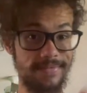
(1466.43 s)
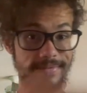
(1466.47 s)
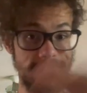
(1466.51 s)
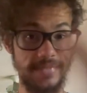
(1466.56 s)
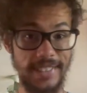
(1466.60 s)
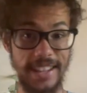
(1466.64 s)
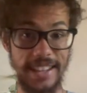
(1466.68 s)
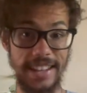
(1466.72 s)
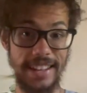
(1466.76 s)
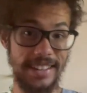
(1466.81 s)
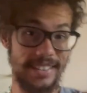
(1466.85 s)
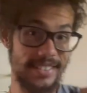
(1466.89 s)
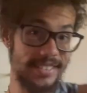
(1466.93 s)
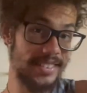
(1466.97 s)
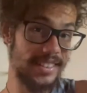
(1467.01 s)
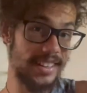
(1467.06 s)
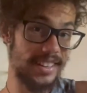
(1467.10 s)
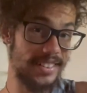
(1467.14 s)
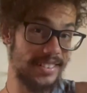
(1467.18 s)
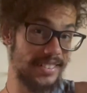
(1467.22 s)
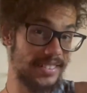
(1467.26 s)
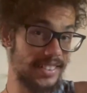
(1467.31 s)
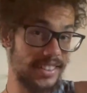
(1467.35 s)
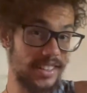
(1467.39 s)
I can't
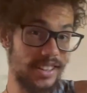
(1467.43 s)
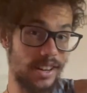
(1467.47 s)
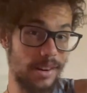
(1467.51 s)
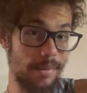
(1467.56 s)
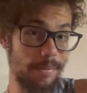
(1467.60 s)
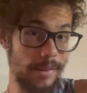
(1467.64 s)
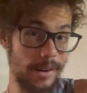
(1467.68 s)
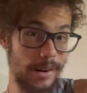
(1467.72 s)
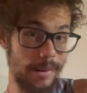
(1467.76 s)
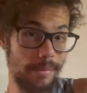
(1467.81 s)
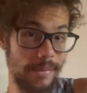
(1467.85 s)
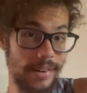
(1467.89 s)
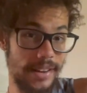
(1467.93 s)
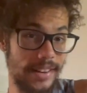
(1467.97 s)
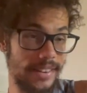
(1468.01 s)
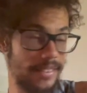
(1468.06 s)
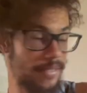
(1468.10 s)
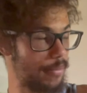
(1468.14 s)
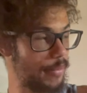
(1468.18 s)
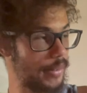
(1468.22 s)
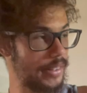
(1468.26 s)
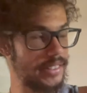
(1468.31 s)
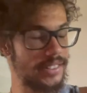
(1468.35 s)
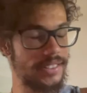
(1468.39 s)
silence and calm their mind,
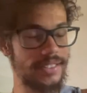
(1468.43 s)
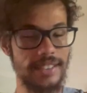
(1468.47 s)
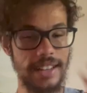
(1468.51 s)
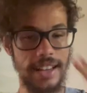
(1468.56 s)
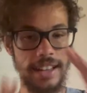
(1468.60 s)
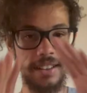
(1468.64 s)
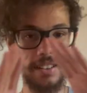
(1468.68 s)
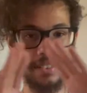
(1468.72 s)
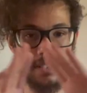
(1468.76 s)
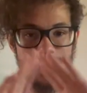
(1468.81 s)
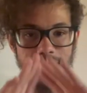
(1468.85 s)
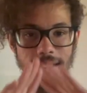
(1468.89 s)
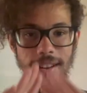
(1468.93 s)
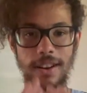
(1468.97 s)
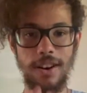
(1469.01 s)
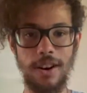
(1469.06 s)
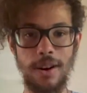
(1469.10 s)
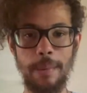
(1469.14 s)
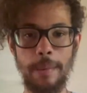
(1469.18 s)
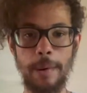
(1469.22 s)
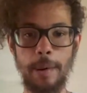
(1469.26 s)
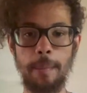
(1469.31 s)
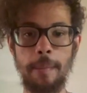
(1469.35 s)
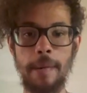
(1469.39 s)
but silence and
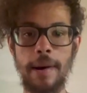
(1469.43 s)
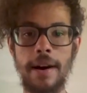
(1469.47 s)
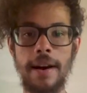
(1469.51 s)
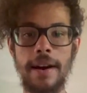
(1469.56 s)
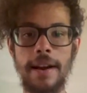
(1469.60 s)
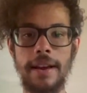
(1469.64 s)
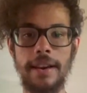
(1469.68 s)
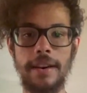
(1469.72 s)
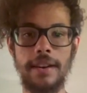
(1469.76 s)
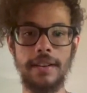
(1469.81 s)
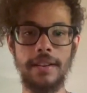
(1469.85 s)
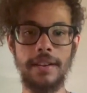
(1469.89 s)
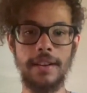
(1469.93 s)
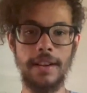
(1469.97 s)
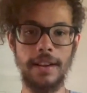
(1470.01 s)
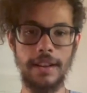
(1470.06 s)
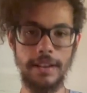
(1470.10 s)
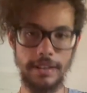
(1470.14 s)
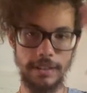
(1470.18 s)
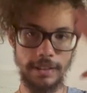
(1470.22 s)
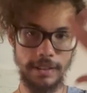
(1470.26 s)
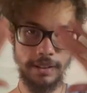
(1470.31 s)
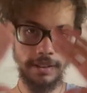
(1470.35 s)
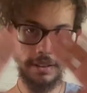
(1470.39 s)
calm your mind.
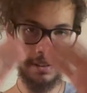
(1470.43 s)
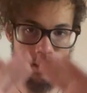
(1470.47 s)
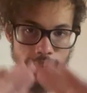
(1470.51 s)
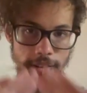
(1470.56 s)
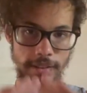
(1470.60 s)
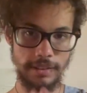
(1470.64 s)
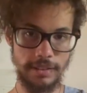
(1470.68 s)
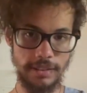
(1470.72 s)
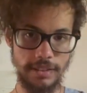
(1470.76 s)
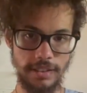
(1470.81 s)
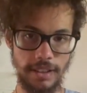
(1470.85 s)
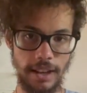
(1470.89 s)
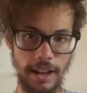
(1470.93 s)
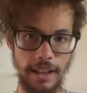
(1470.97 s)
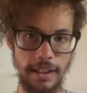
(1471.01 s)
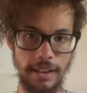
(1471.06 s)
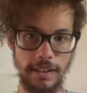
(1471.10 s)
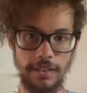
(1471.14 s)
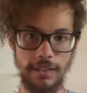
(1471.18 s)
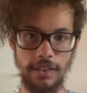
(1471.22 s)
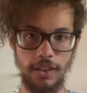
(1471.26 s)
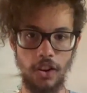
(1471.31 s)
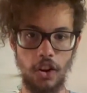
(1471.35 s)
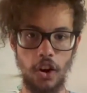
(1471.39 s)

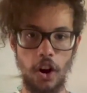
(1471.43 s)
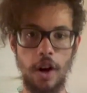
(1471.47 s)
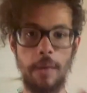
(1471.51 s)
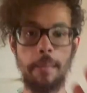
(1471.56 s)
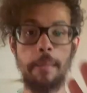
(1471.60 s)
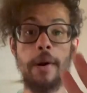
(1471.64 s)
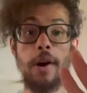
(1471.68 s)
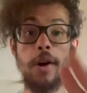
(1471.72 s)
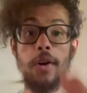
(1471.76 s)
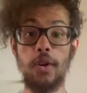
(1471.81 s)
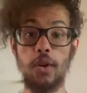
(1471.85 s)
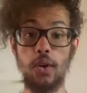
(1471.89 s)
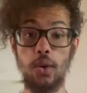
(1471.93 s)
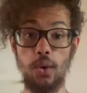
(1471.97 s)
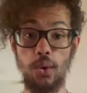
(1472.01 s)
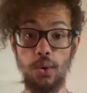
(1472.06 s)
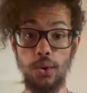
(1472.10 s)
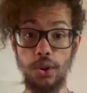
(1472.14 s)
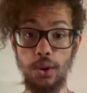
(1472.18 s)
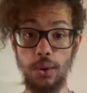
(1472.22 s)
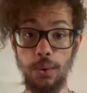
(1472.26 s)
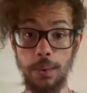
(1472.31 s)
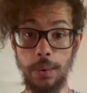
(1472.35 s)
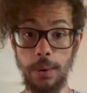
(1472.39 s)
Silence and calm who
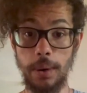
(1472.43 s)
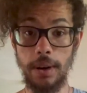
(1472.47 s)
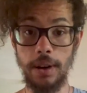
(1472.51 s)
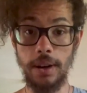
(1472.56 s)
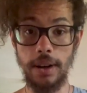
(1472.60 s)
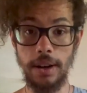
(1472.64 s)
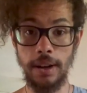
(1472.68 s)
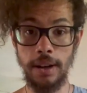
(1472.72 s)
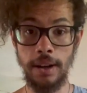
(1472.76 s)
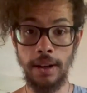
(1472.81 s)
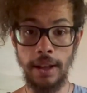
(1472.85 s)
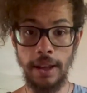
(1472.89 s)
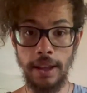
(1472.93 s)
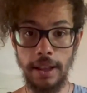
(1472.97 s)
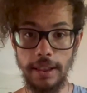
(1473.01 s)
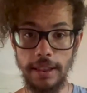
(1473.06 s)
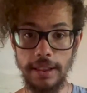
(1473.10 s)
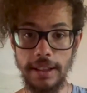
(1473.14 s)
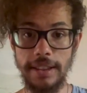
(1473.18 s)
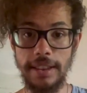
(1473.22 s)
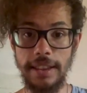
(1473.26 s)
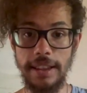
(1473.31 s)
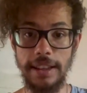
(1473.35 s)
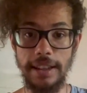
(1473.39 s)
you are.
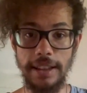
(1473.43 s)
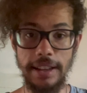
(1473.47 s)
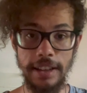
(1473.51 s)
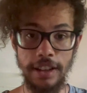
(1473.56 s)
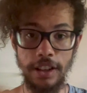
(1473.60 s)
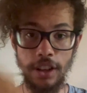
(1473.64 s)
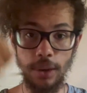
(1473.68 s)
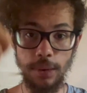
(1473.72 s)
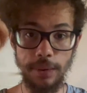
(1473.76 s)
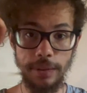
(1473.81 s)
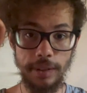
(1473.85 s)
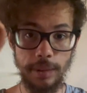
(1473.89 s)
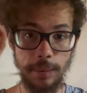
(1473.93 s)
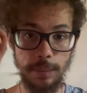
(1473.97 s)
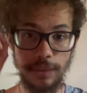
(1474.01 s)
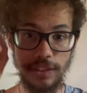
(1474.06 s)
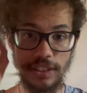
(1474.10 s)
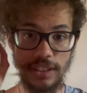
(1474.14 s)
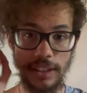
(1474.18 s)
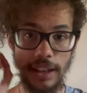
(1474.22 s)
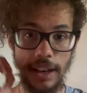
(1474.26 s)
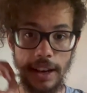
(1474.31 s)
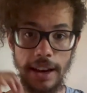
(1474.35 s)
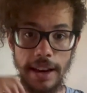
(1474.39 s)
Let the ego
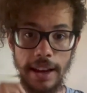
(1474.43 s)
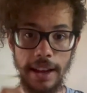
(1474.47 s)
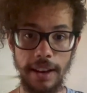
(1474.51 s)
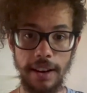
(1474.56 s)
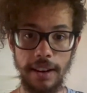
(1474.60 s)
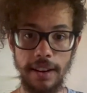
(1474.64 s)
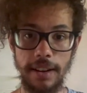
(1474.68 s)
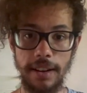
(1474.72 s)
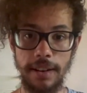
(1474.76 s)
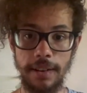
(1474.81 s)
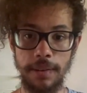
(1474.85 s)
subside.